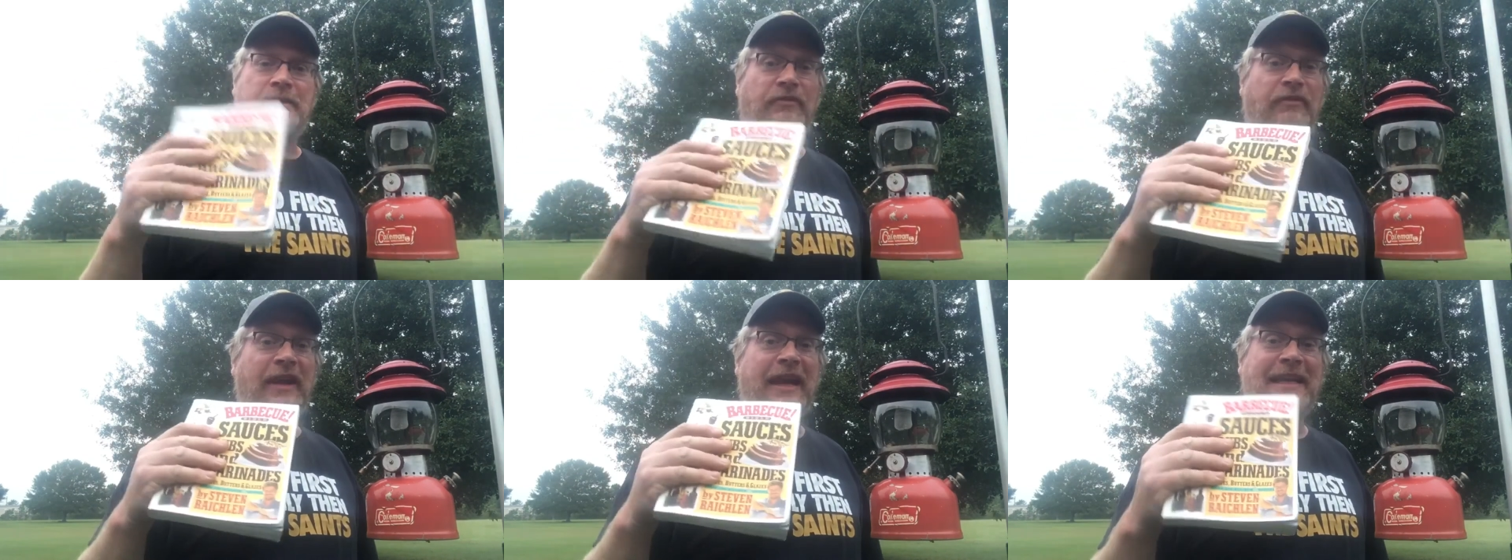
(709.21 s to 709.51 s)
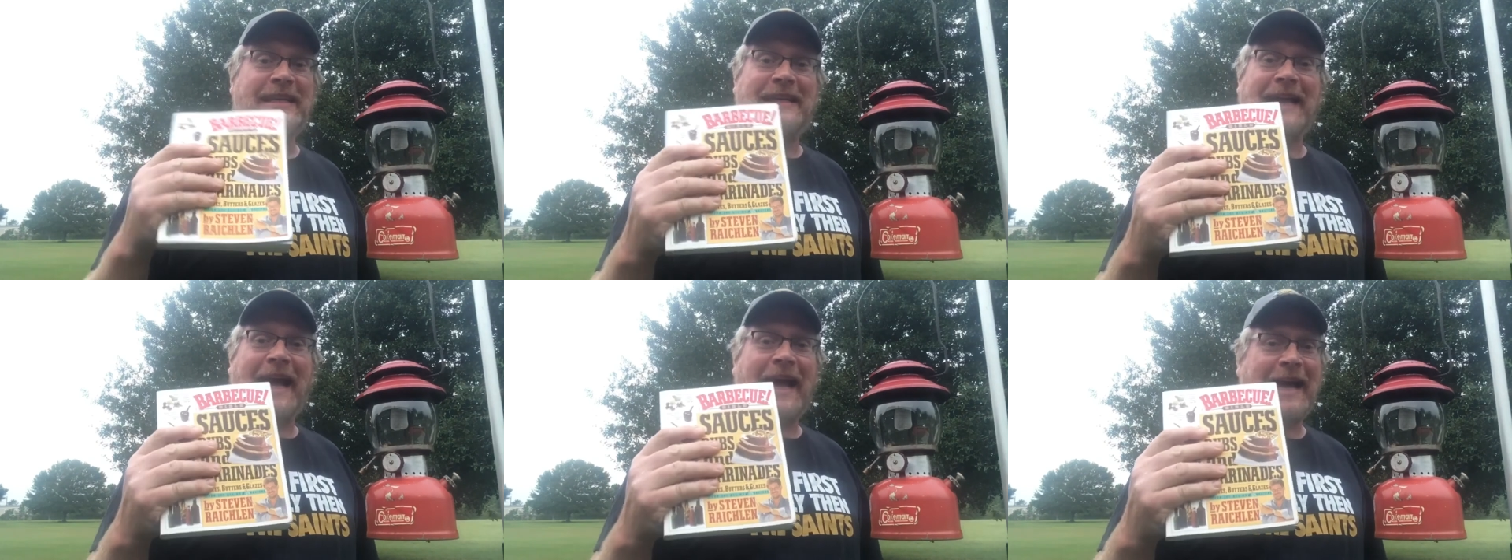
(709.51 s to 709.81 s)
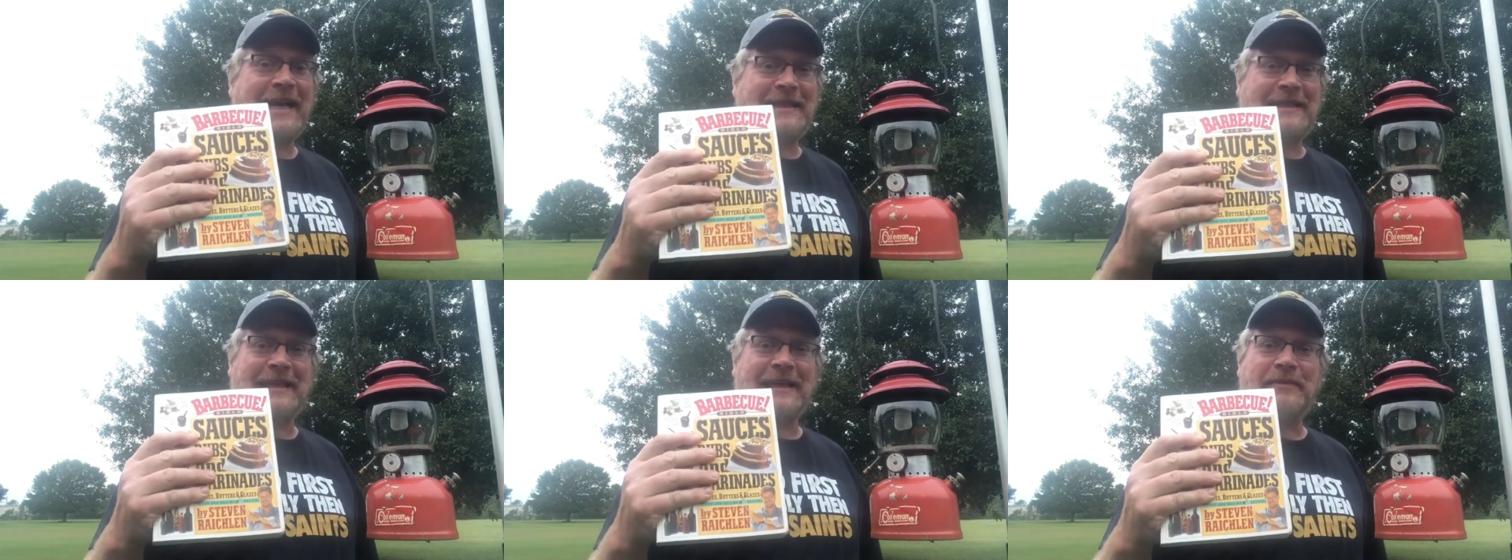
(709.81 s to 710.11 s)

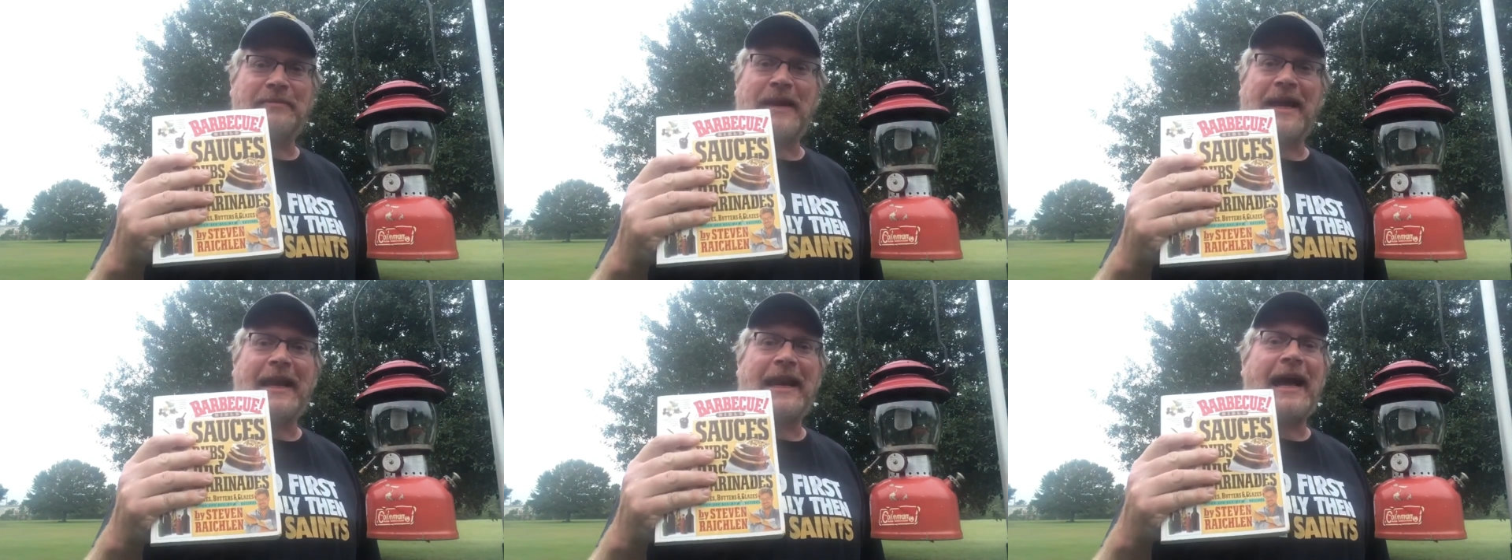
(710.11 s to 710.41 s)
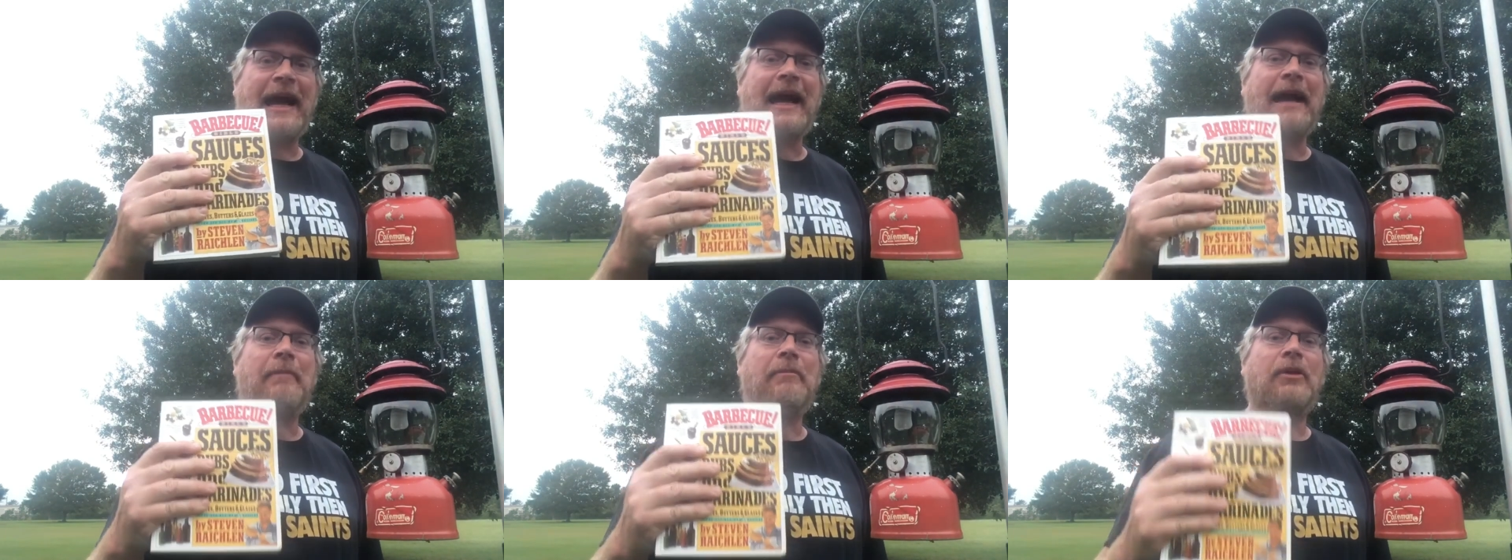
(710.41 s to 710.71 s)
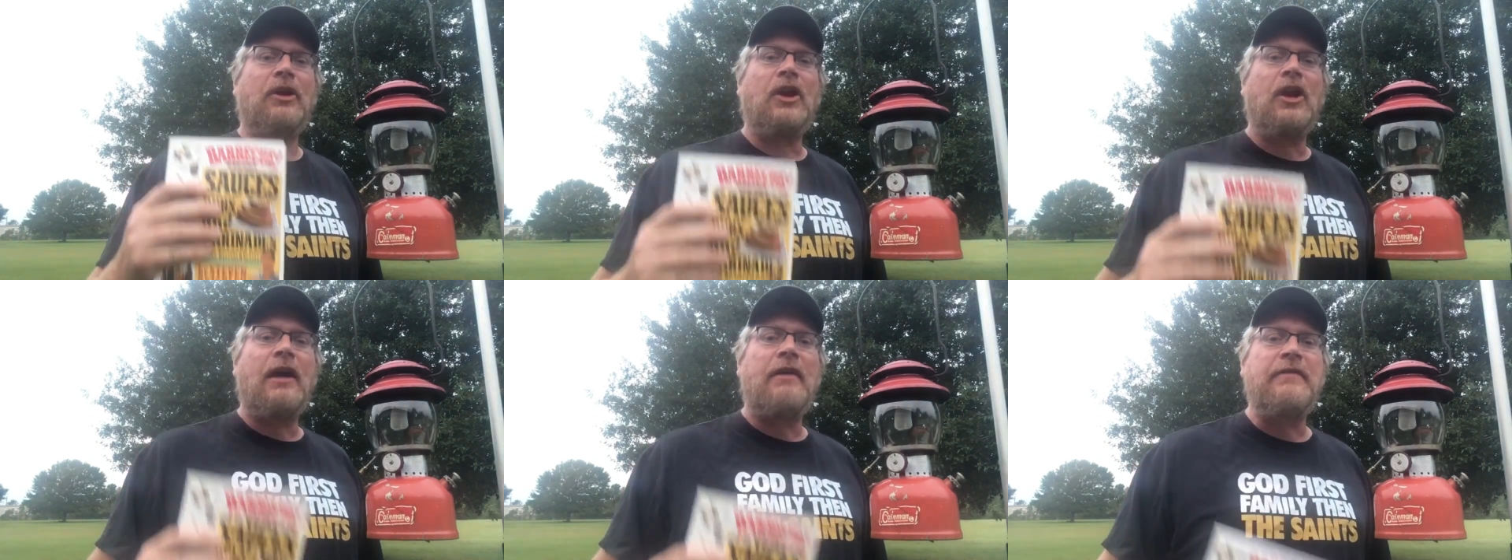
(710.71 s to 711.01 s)
fantastic, man. I am
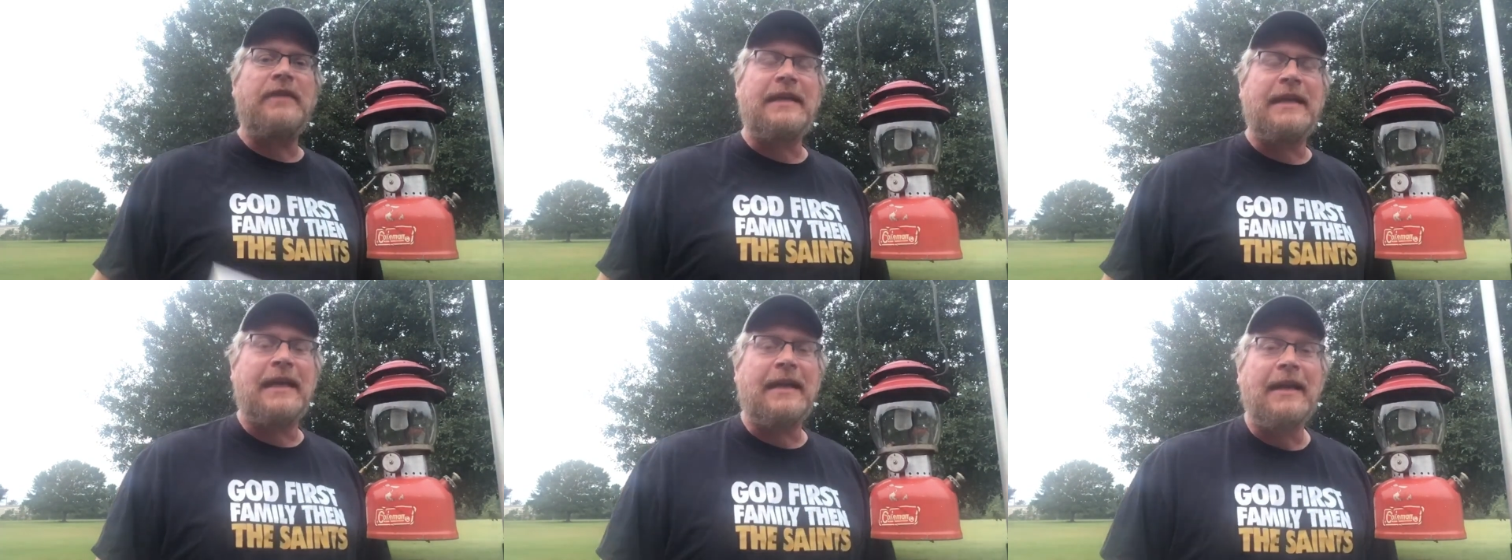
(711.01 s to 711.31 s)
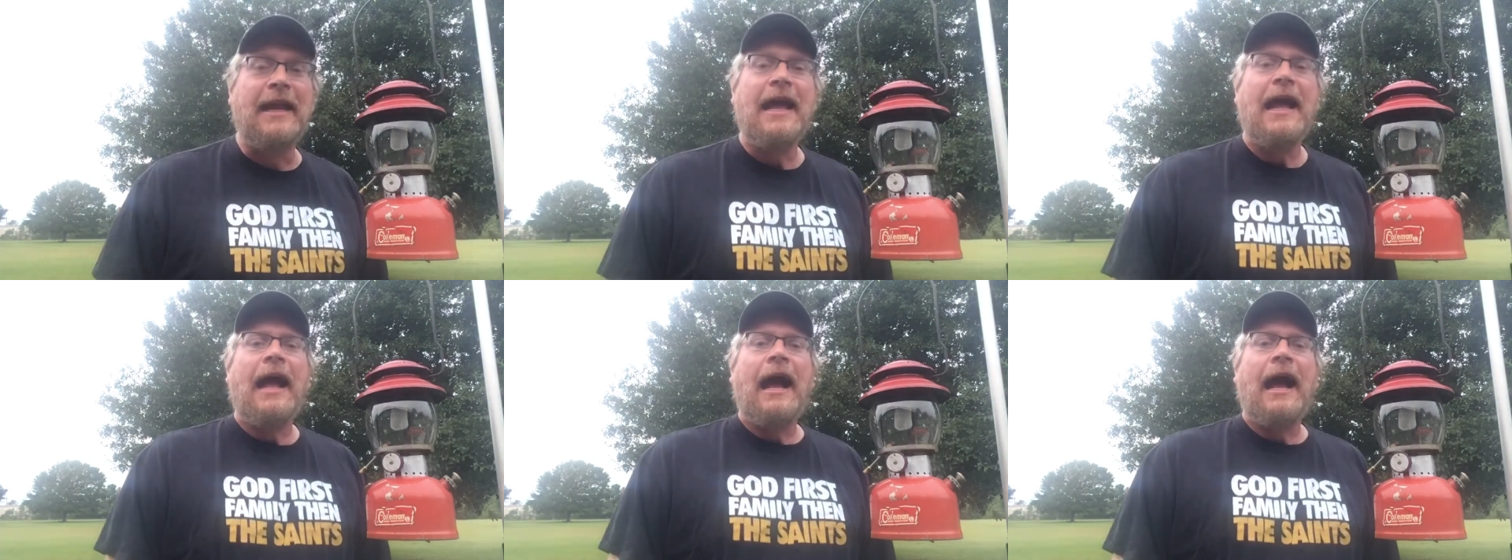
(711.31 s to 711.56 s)
loving it.